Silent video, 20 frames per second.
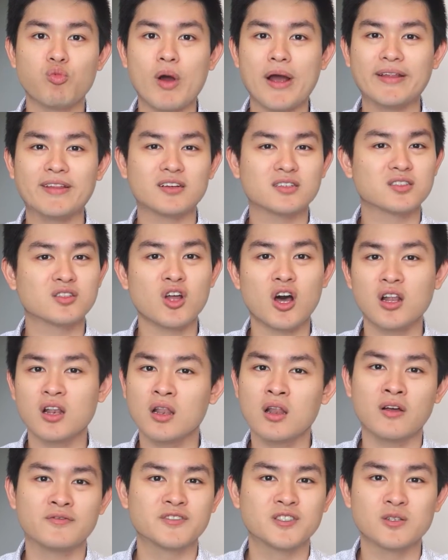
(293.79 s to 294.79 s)
where there's not a
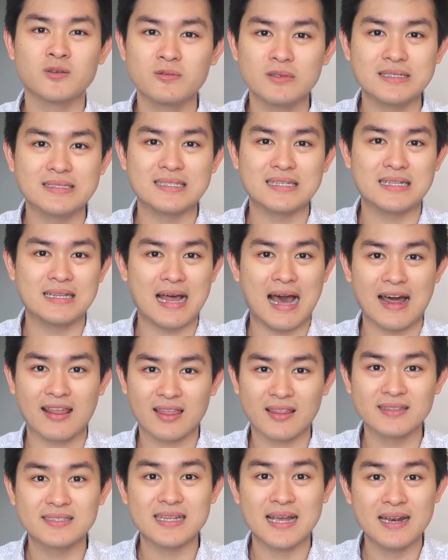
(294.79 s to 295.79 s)
lot of tourists in
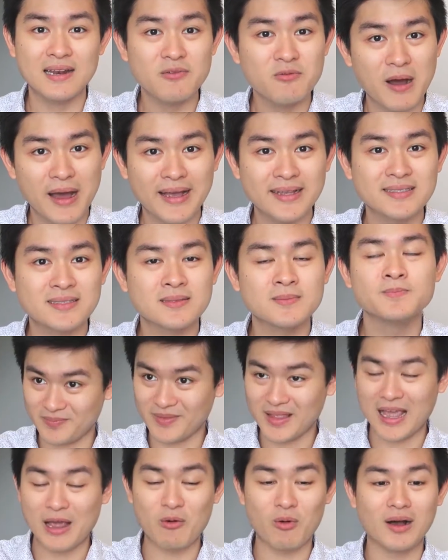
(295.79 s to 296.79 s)
Athens anyways.
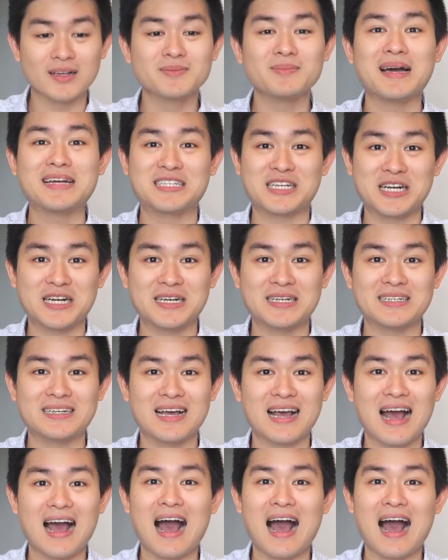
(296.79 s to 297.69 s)
It was my turn.